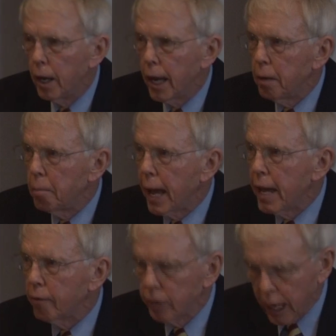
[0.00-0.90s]
in
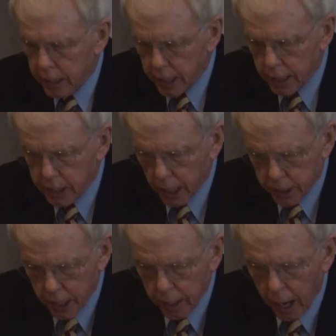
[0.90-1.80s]
May of
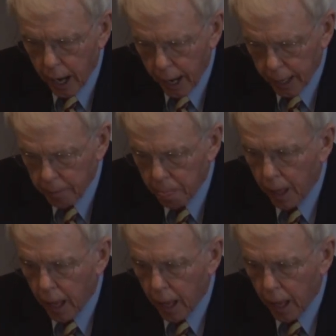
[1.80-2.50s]
1969